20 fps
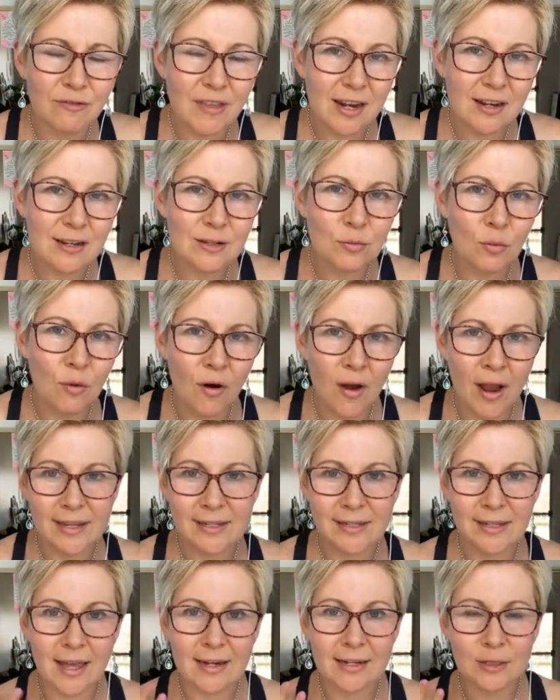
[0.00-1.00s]
That is
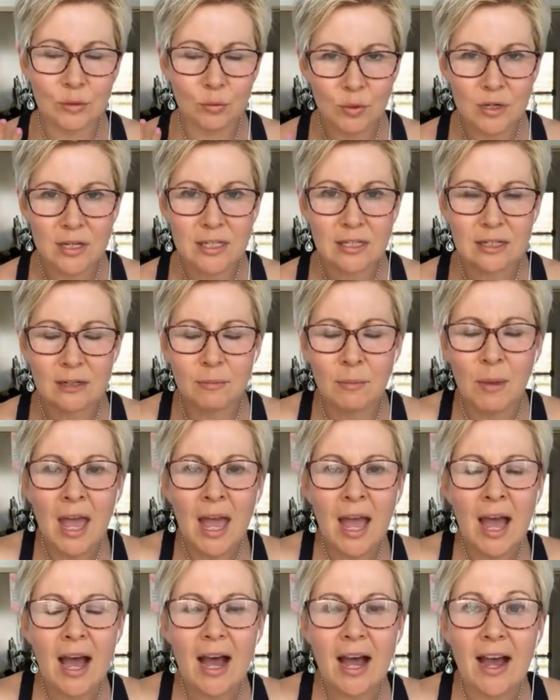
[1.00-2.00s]
wise, that is wisdom,
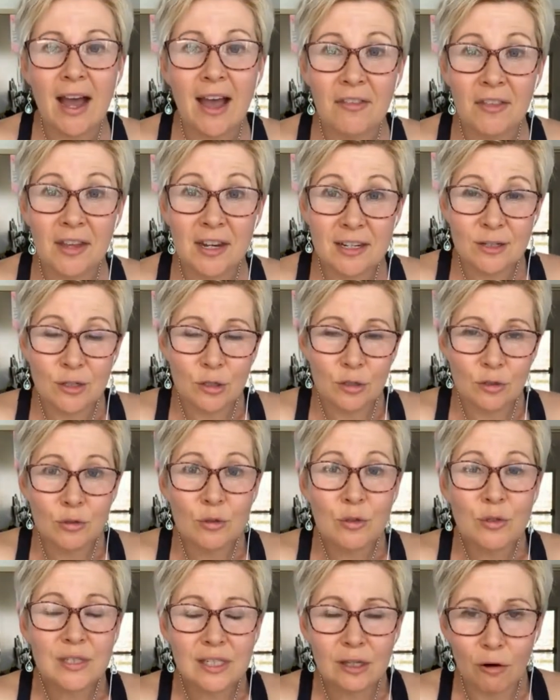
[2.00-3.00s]
uh, and that is
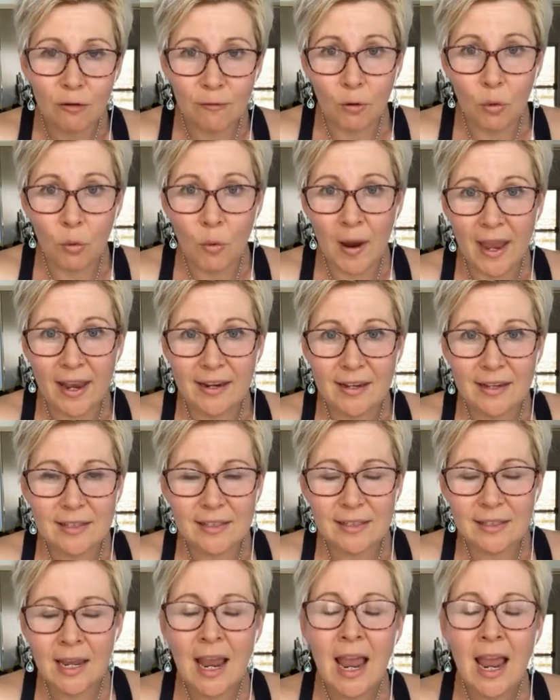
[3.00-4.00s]
true self awareness